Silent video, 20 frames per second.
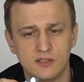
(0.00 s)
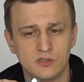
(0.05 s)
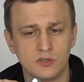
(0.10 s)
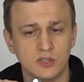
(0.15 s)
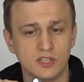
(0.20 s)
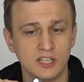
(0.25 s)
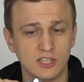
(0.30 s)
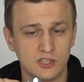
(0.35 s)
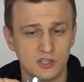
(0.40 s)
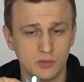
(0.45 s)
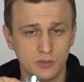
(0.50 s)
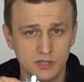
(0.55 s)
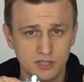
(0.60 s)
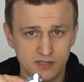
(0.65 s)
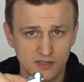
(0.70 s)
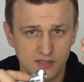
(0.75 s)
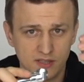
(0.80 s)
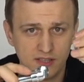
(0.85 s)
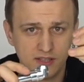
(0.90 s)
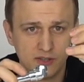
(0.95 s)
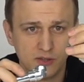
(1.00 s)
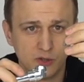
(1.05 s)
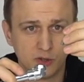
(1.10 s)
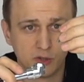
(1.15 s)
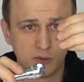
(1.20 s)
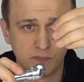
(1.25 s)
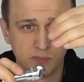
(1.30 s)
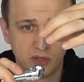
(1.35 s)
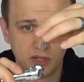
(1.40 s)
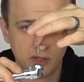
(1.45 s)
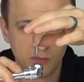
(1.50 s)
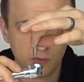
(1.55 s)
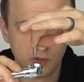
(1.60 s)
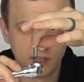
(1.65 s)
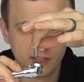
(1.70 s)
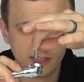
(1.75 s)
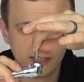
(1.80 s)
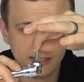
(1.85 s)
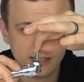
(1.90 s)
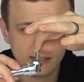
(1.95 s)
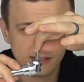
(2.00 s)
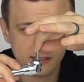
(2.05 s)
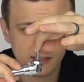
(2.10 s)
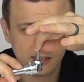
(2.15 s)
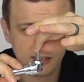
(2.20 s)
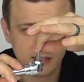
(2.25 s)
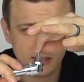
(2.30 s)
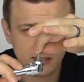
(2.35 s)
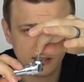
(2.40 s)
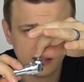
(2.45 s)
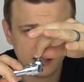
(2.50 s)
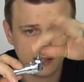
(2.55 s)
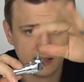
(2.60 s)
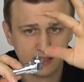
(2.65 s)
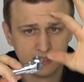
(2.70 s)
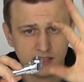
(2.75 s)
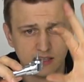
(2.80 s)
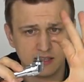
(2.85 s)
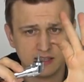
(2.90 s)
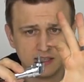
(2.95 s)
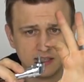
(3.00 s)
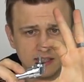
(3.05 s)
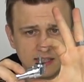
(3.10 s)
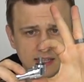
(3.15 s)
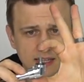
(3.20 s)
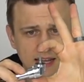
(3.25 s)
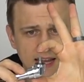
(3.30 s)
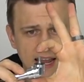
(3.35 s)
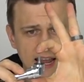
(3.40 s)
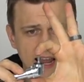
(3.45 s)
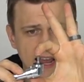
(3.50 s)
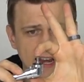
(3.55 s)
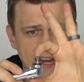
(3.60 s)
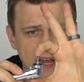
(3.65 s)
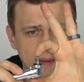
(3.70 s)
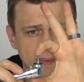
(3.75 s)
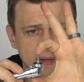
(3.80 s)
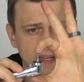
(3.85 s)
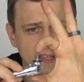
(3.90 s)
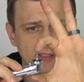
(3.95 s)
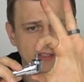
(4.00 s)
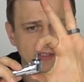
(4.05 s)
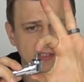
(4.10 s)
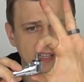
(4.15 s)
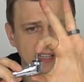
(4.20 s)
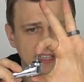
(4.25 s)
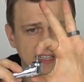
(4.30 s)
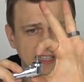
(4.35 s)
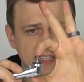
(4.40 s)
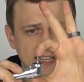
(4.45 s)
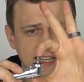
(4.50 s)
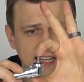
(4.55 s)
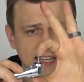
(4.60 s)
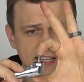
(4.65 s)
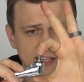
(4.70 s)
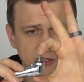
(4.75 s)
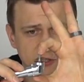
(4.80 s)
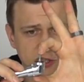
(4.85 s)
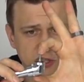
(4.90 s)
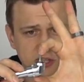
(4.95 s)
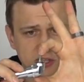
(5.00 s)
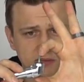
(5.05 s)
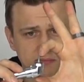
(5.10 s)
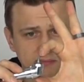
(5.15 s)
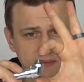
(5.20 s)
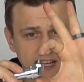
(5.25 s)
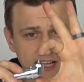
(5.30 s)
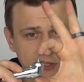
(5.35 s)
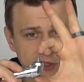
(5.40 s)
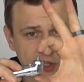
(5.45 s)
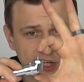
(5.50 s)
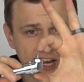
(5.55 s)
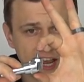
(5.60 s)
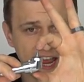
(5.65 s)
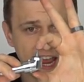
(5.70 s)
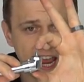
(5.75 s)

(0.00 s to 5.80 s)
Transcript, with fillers: to get to it. You could put in one of these, and I mean it's like an inch, inch and a